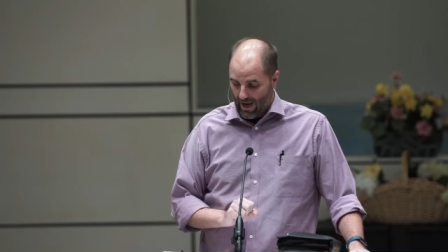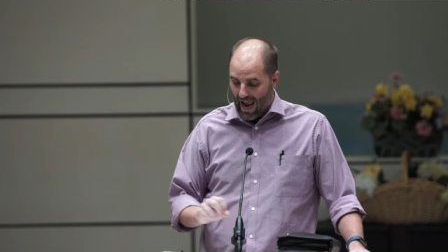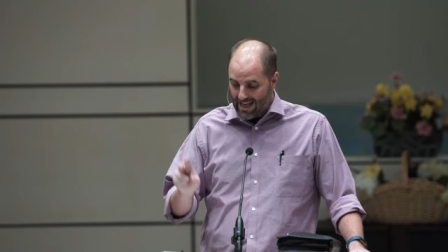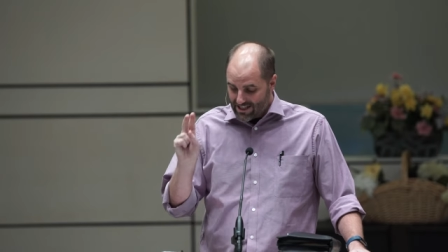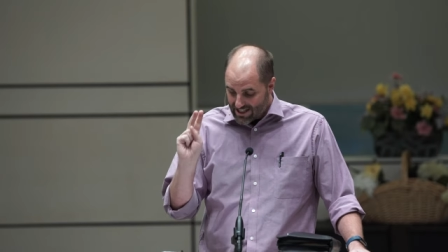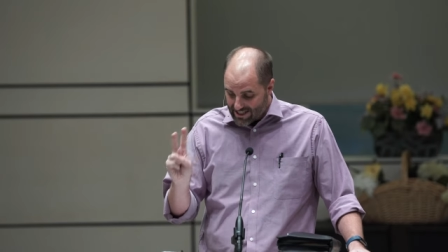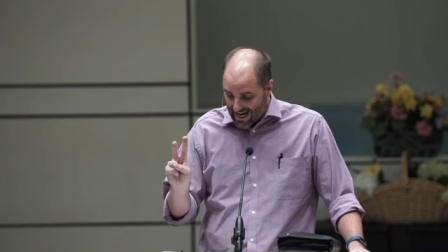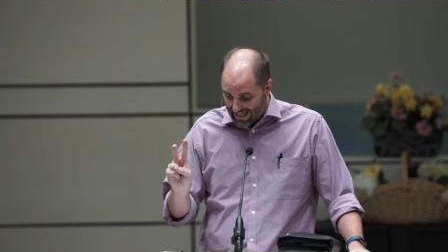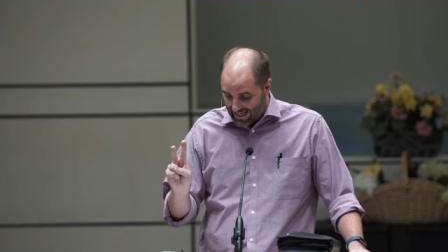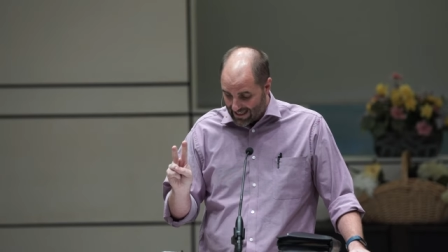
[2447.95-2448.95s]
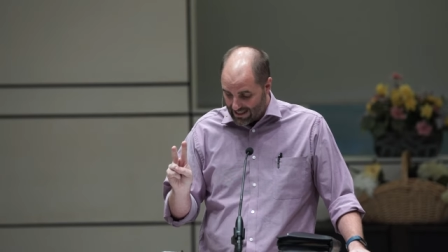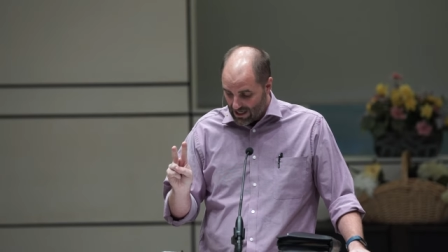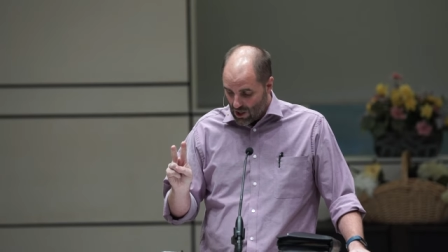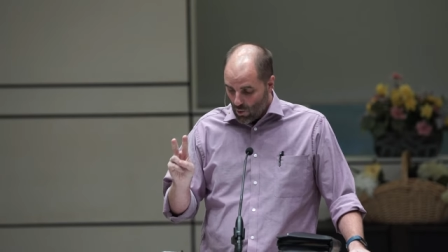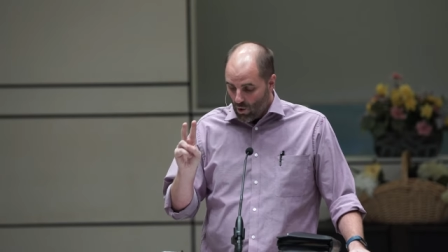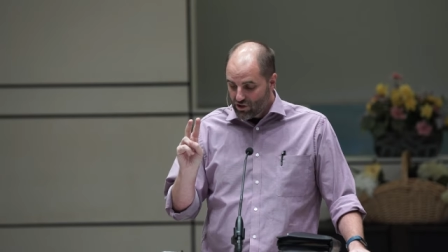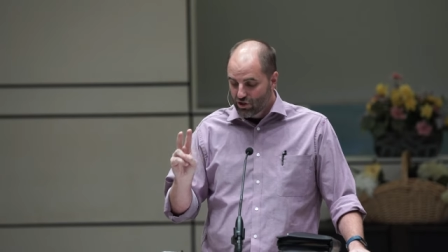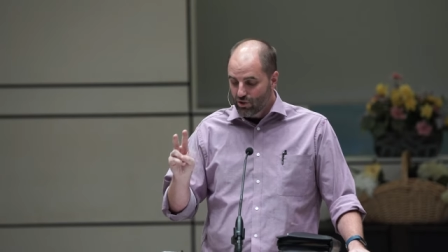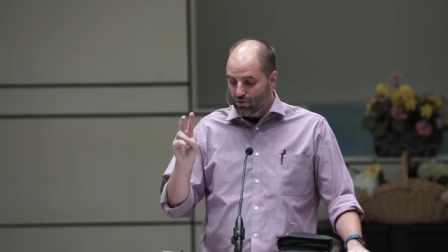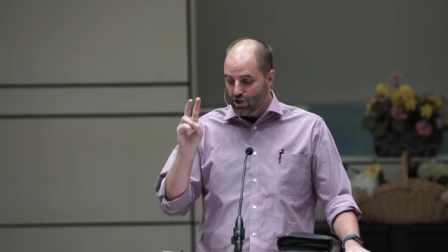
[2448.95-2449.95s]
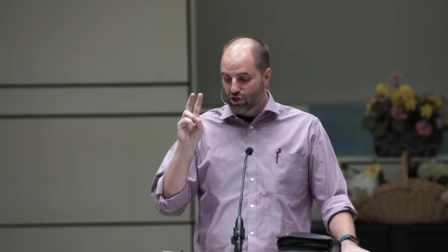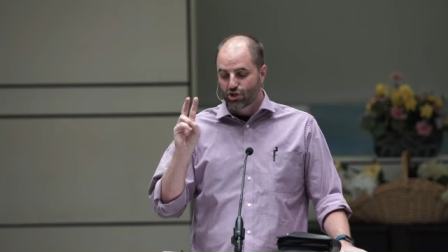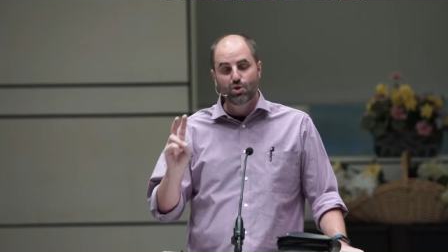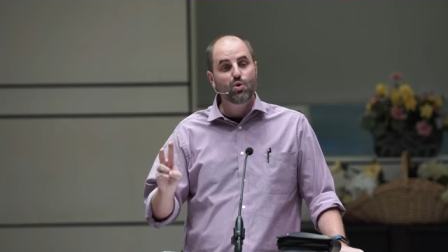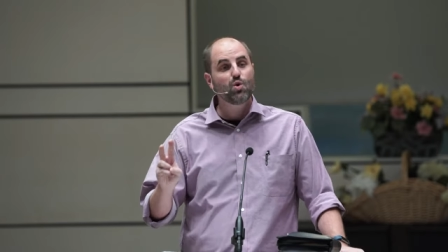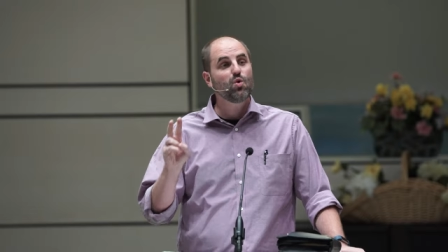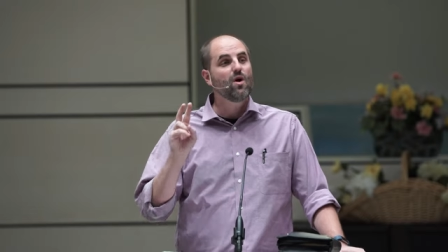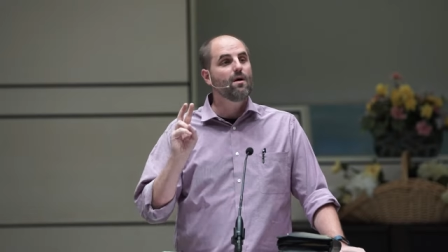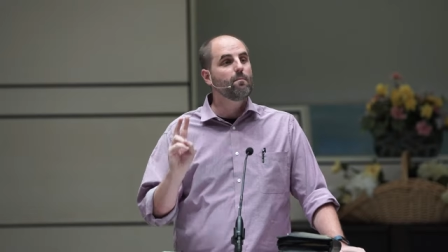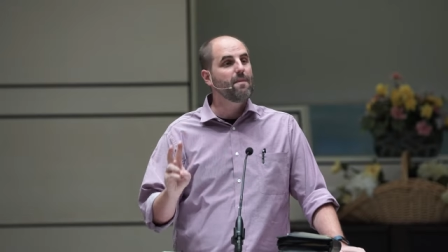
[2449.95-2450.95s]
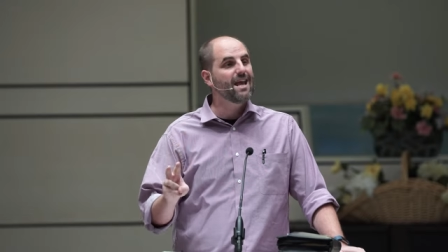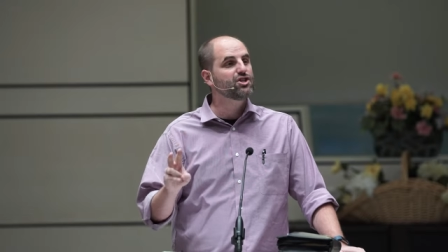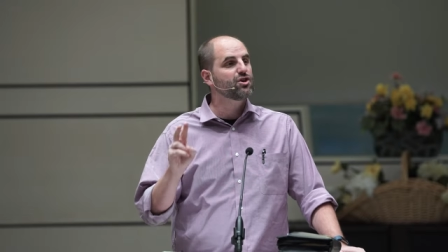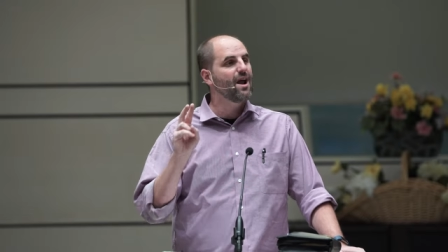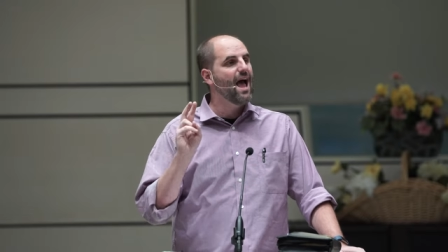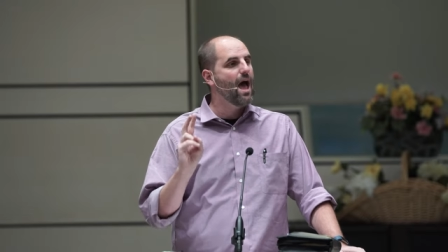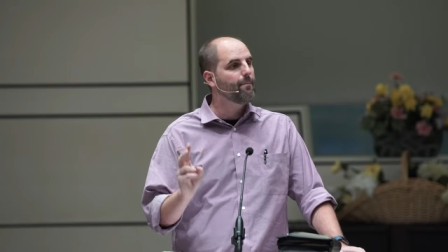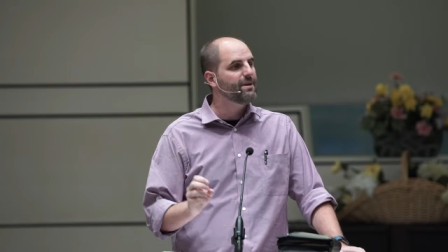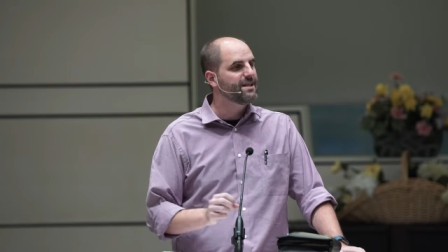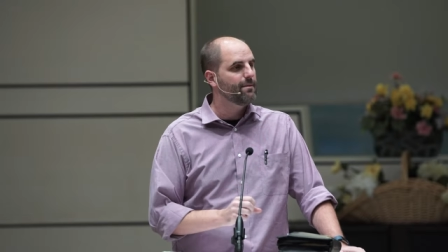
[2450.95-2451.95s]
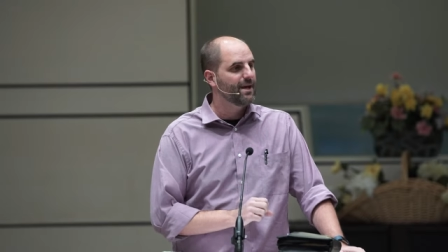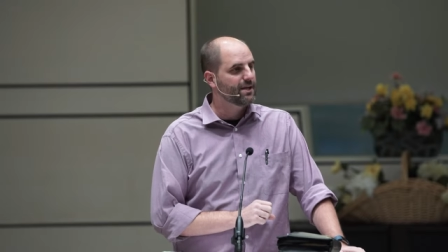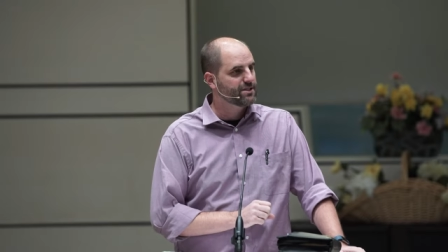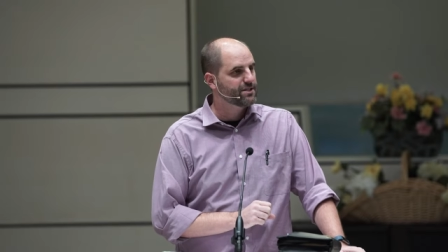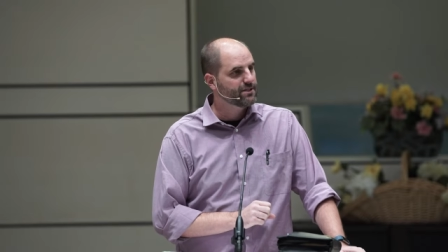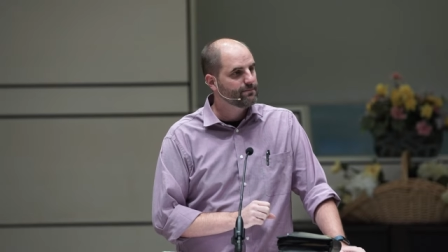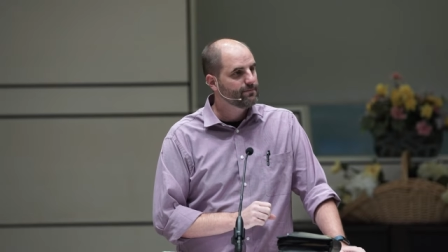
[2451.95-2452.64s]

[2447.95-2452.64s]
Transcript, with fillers: And second was due to two major epidemics.